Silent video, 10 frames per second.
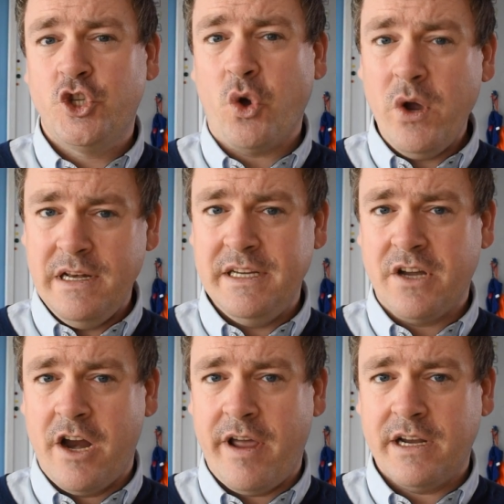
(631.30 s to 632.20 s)
jointly
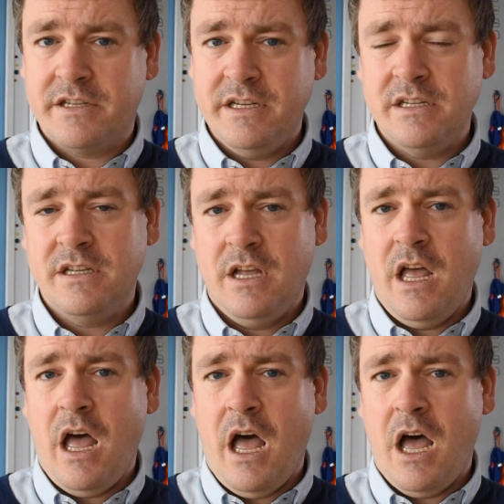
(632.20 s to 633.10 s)
directed
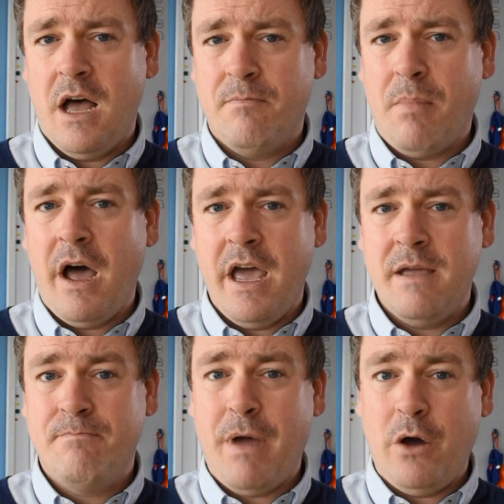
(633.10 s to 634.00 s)

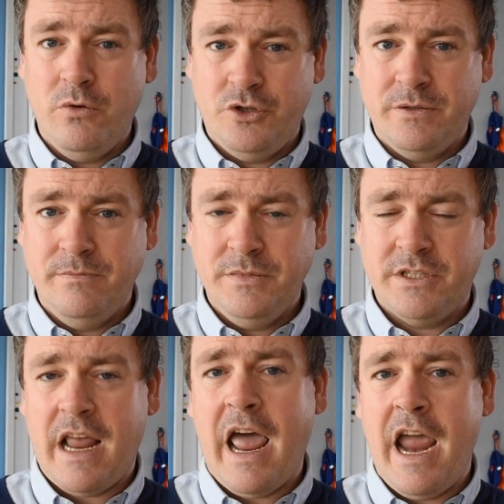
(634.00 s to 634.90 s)
by
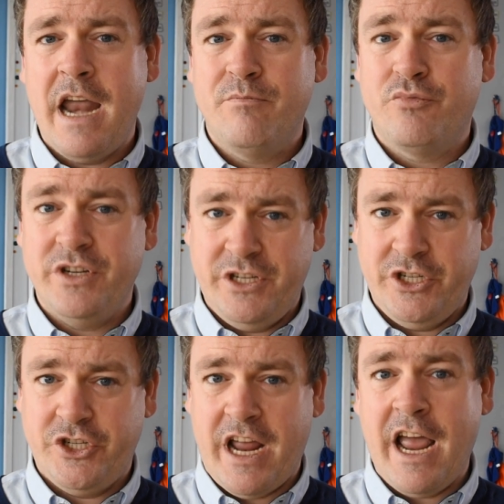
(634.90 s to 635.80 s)
Belgium's and
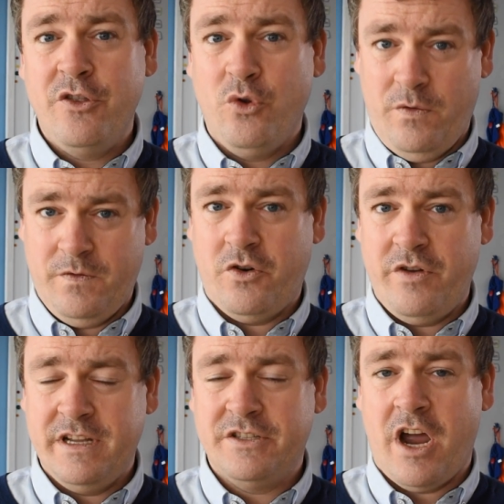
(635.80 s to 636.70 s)
British and North
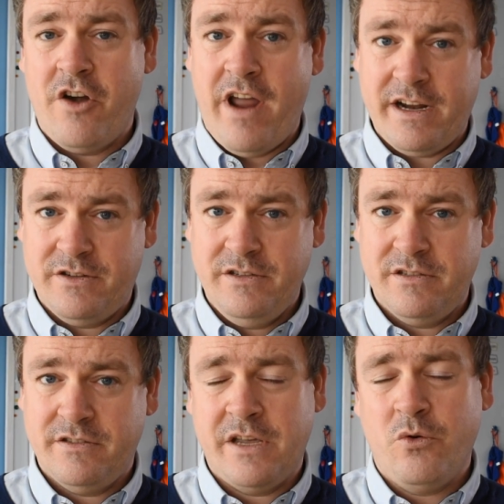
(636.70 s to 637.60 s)
Korean
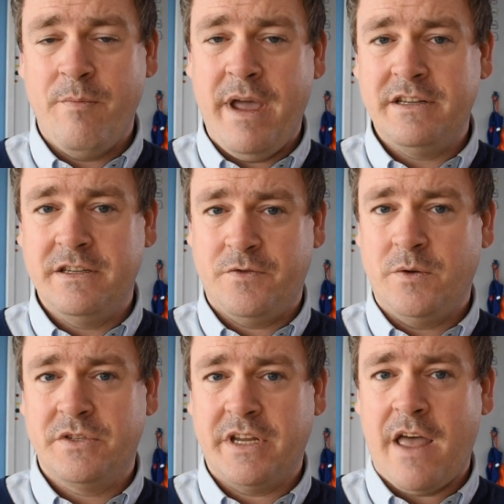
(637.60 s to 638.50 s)
directors. They all made this
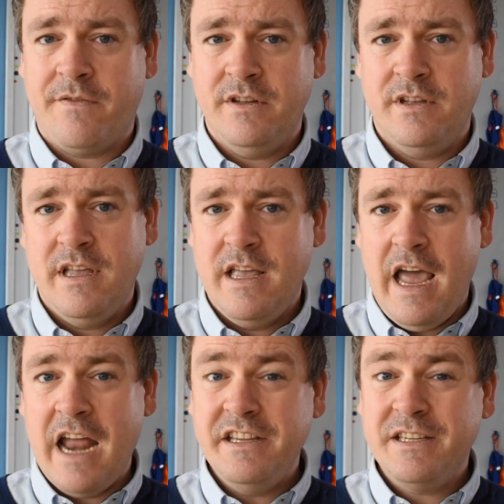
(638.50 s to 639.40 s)
film together.
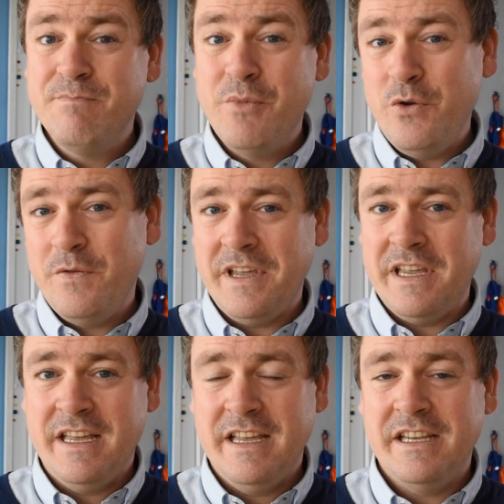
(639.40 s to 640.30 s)
And this
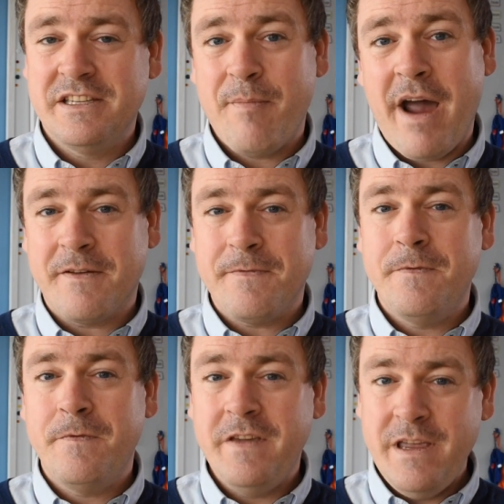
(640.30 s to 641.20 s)
movie is about a
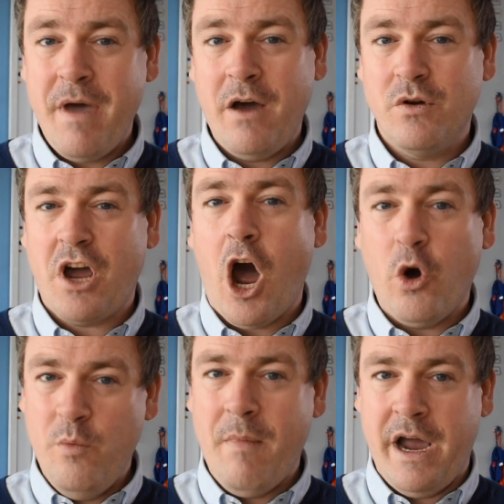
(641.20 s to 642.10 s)
female
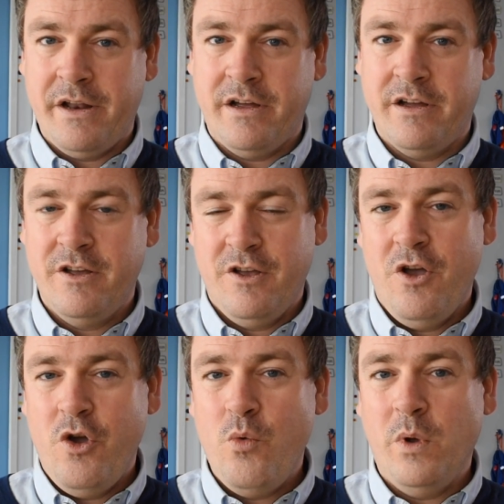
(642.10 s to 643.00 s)
coal miner
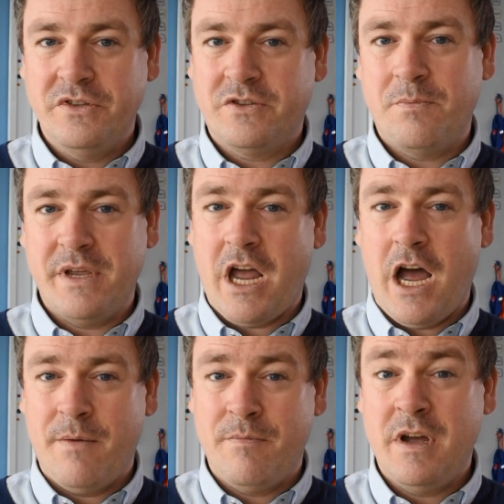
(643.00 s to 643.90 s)
who wants to
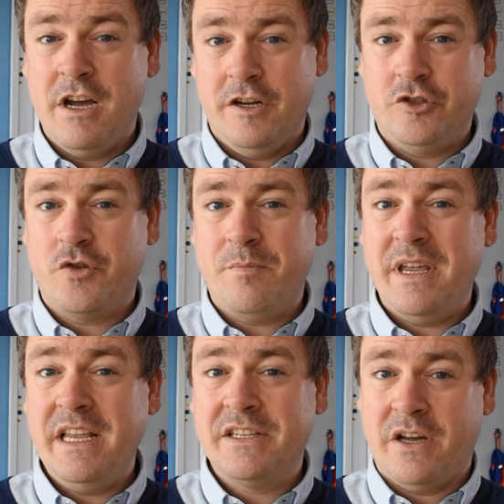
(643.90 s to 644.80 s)
become a
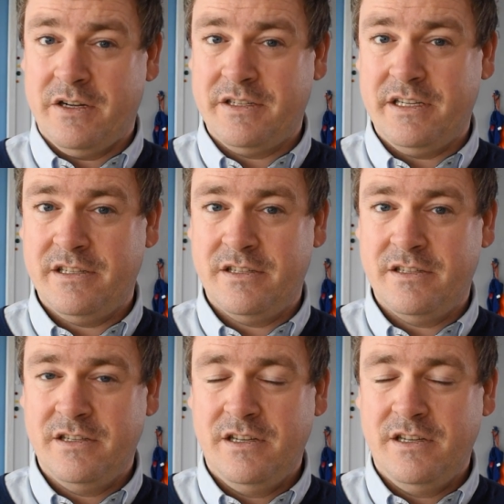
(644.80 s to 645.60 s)
trapeze artist.